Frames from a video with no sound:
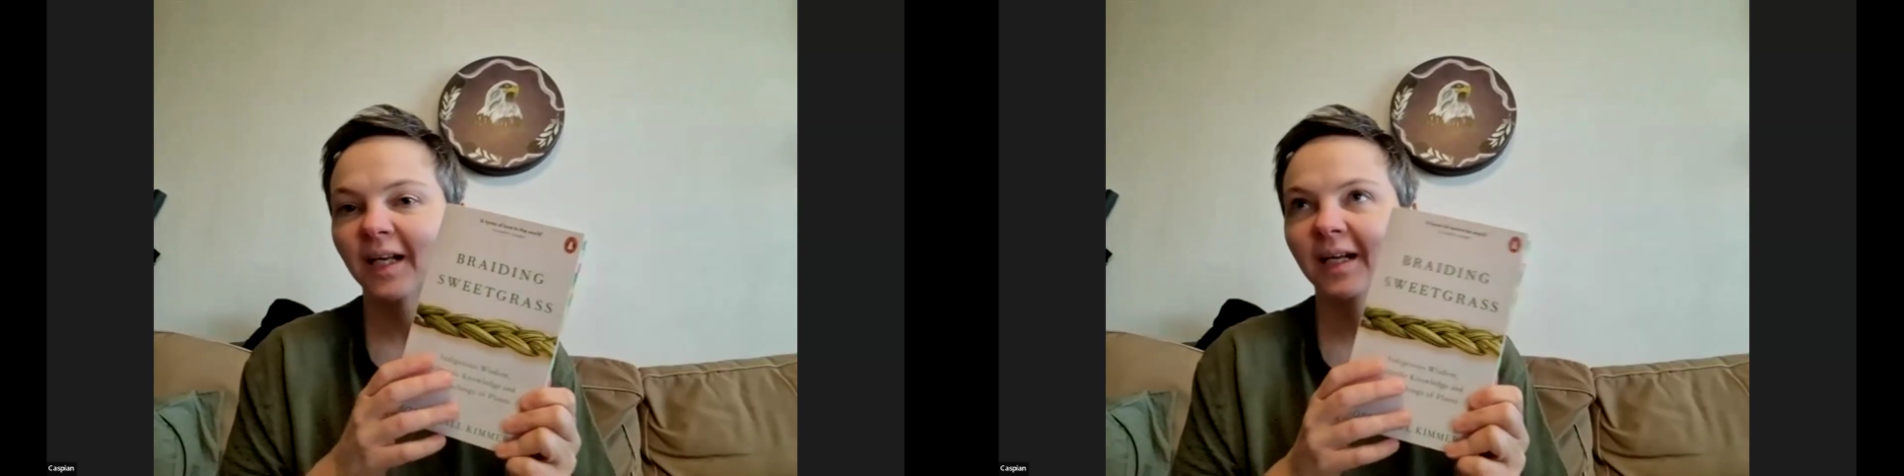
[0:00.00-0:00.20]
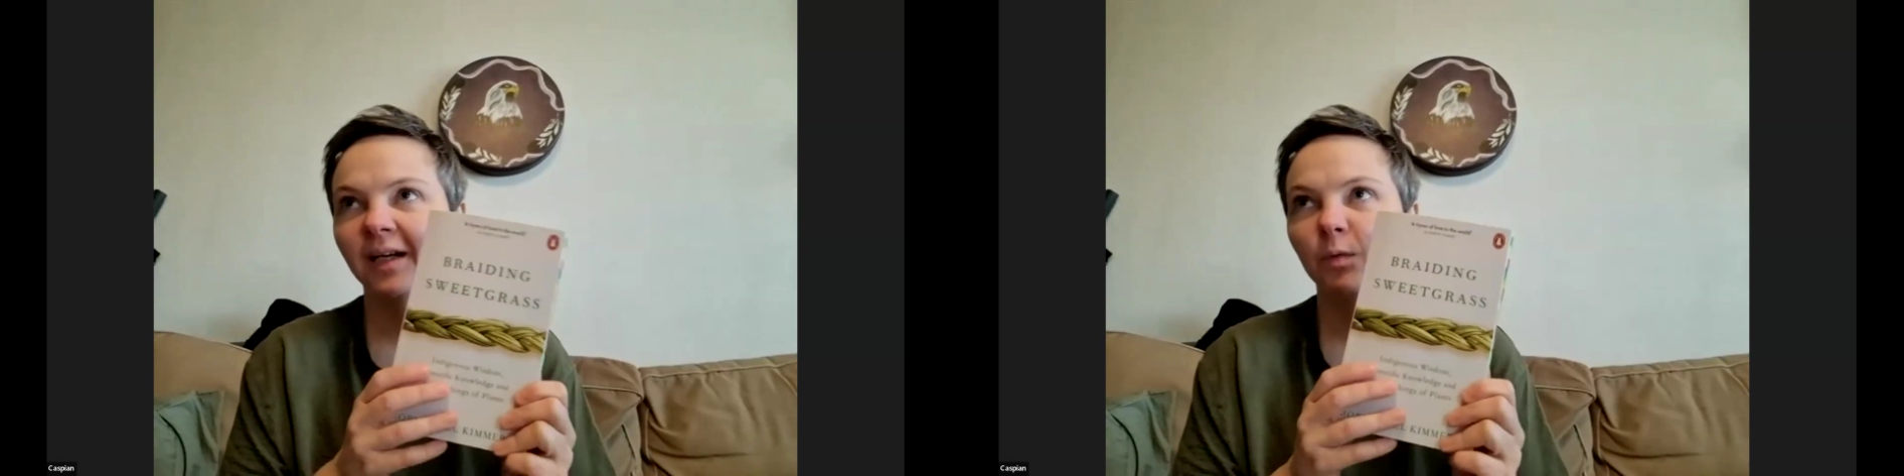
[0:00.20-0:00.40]

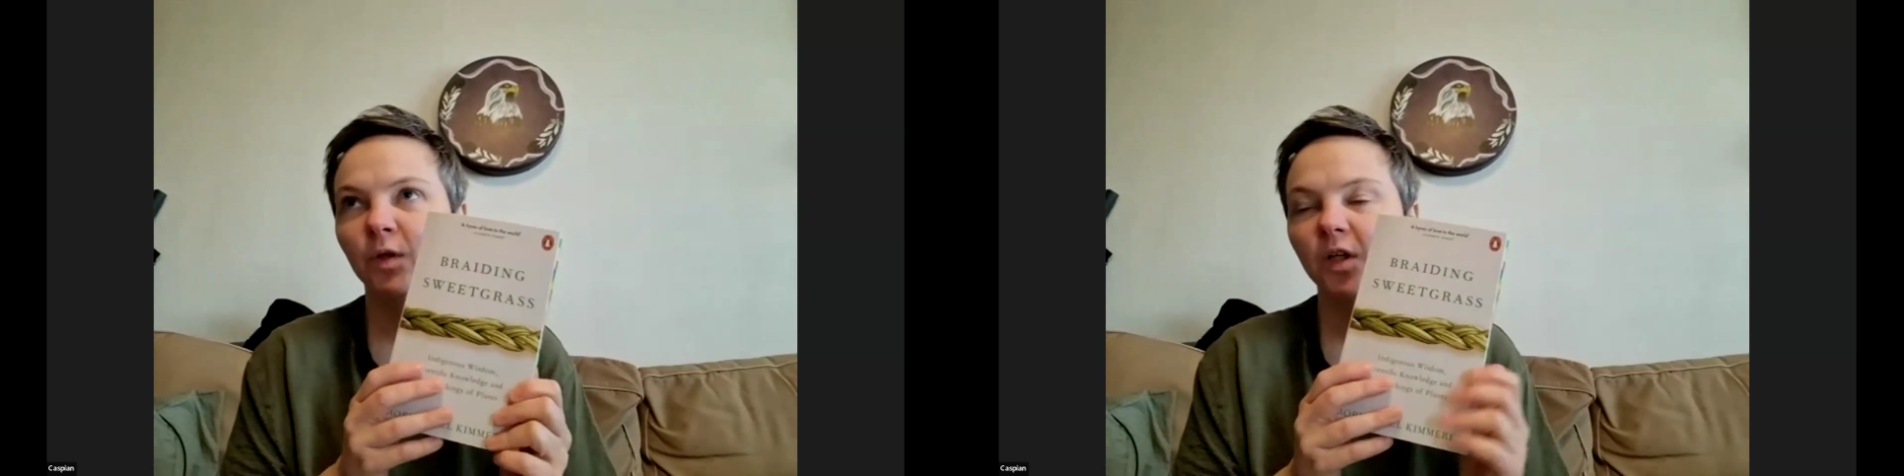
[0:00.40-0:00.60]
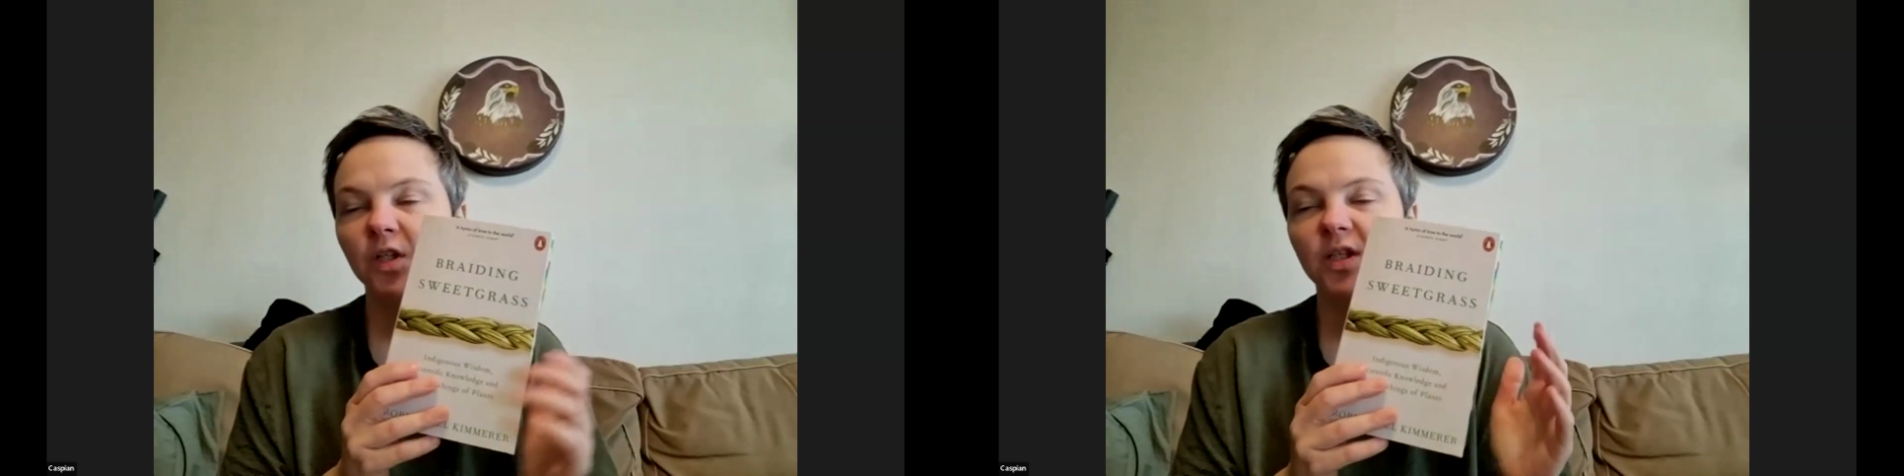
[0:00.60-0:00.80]
and I
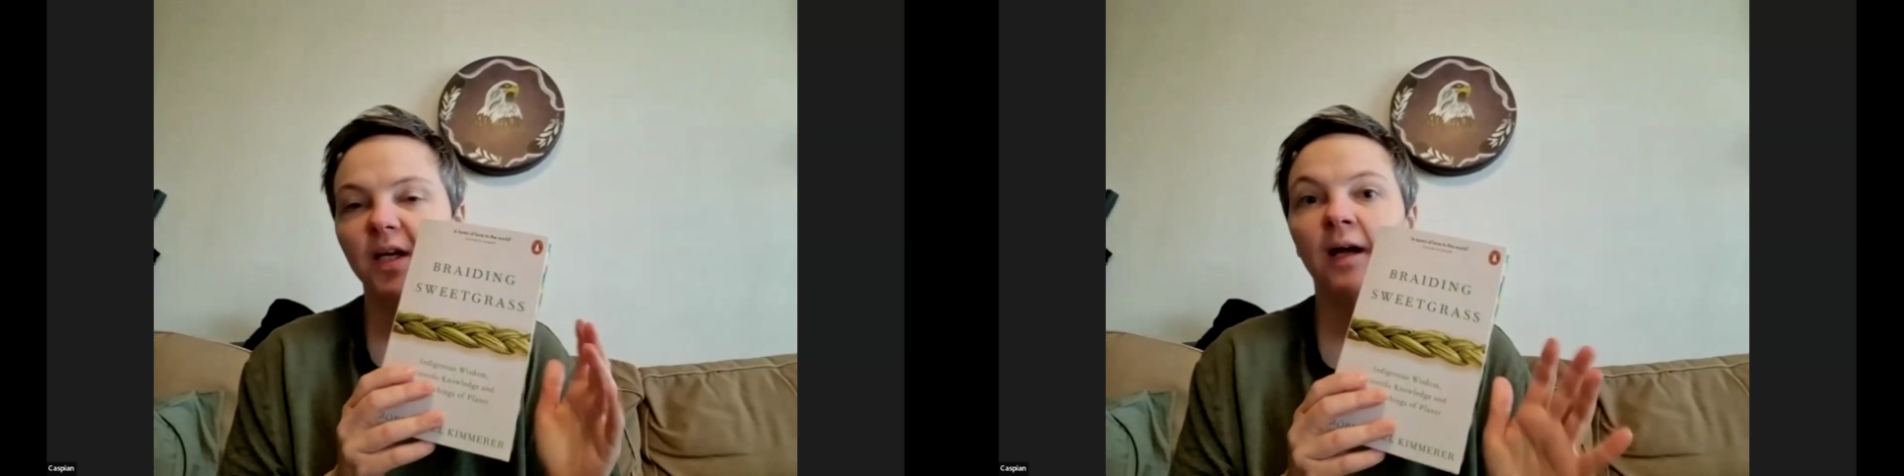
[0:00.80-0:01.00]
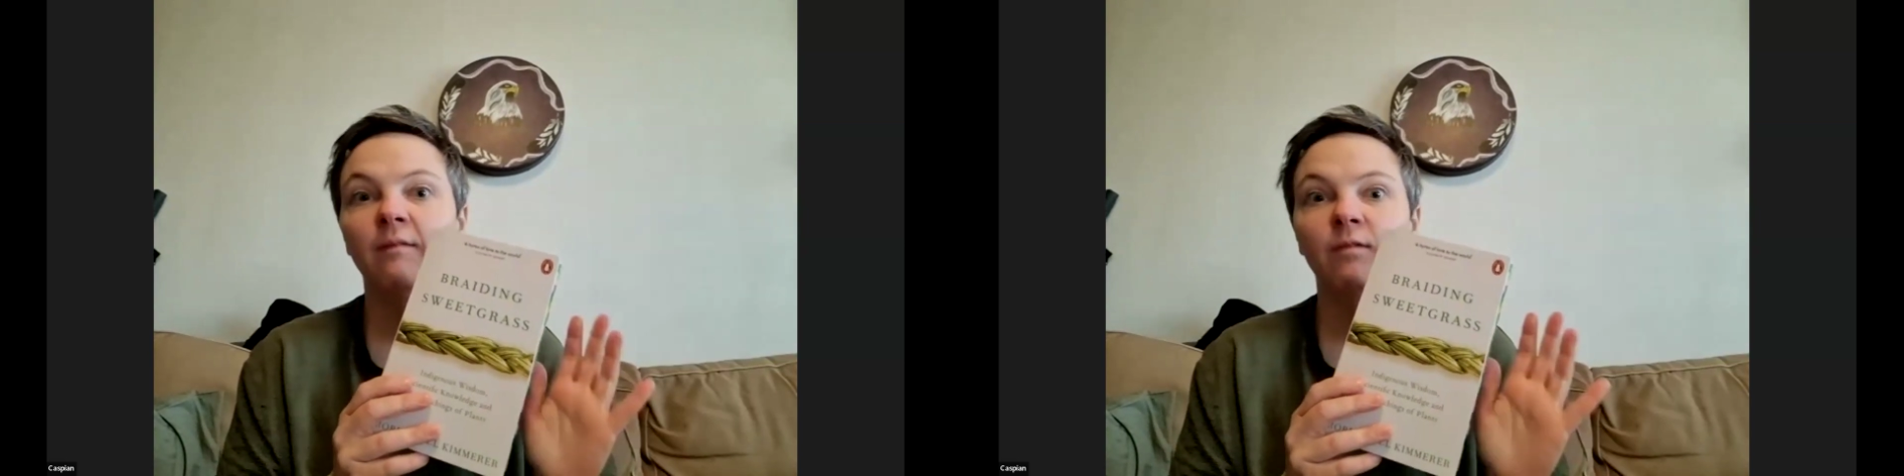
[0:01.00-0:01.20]
would urge
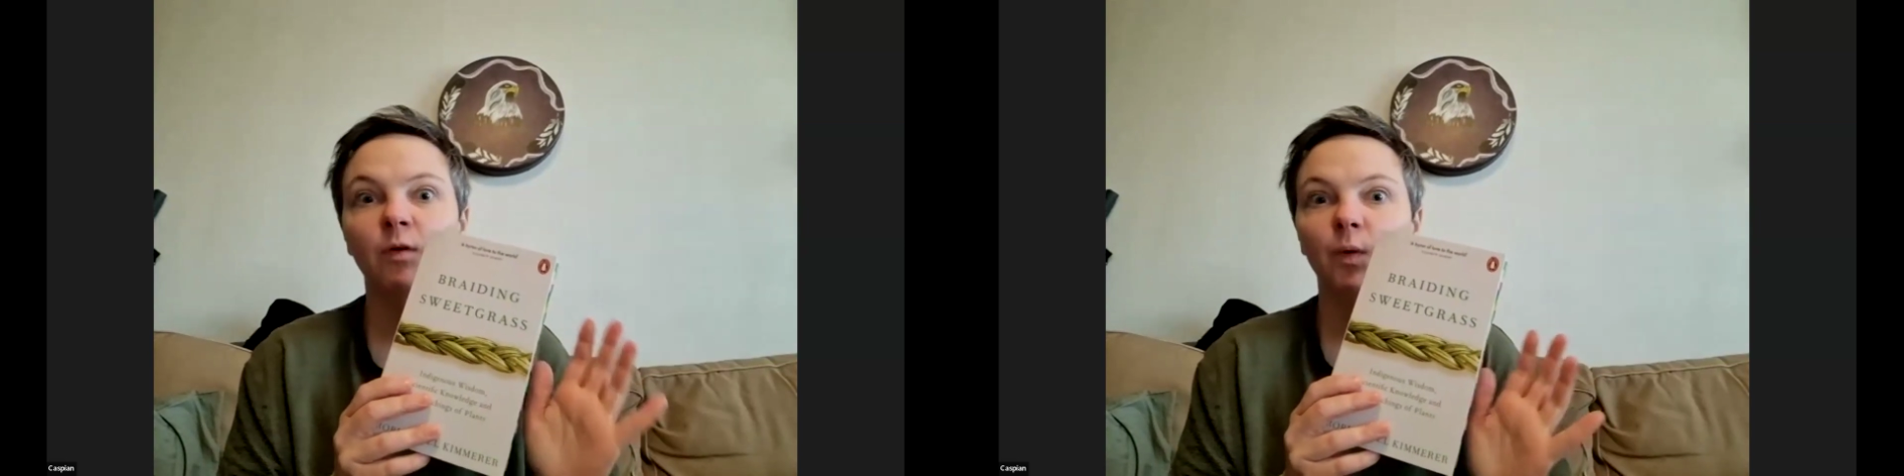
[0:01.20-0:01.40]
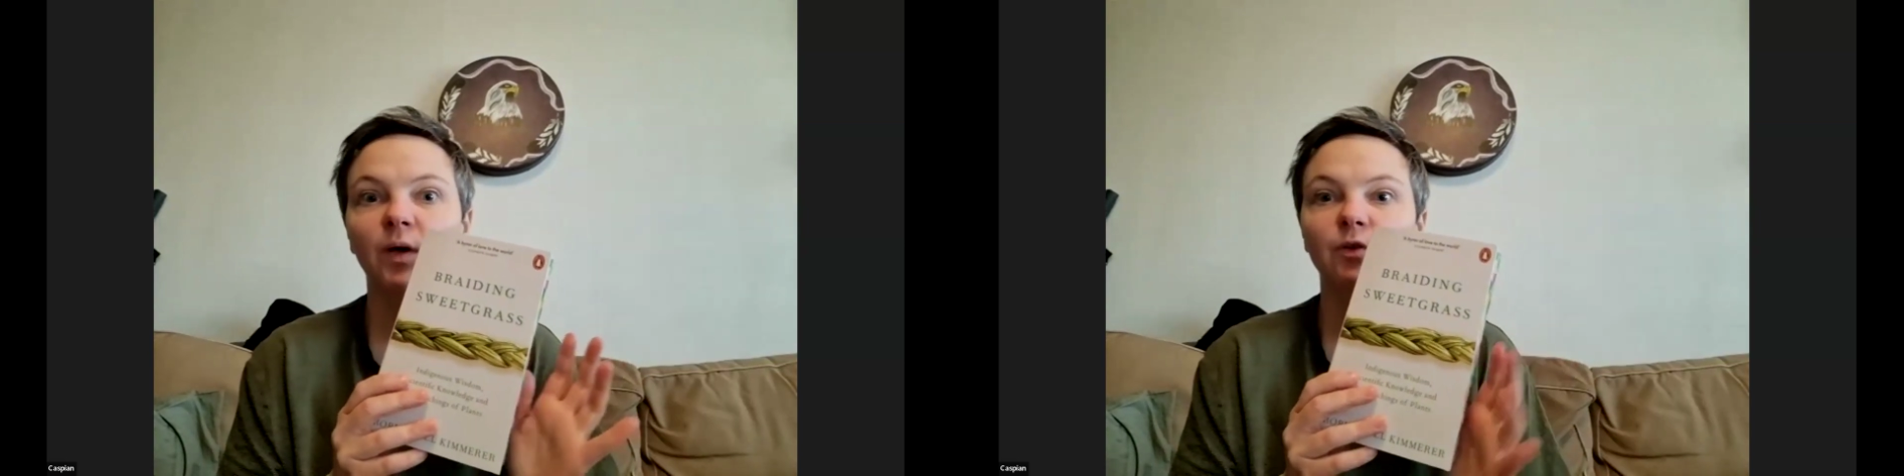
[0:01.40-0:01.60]

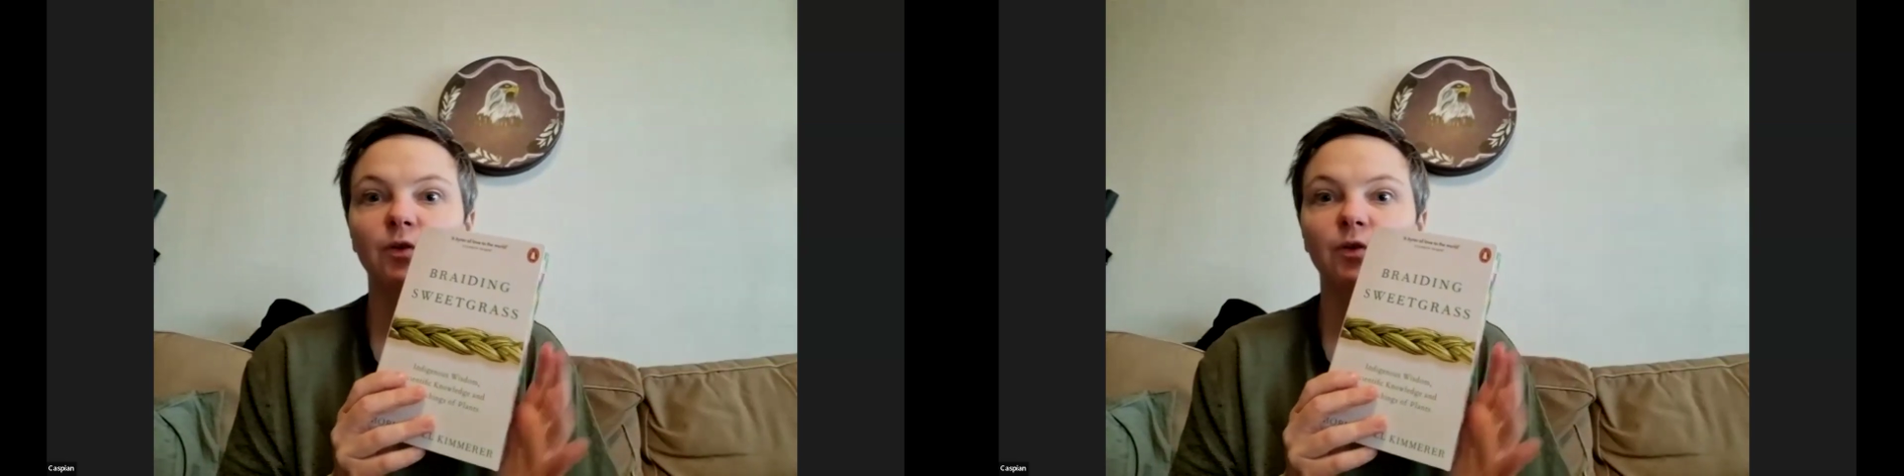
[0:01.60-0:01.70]
everyone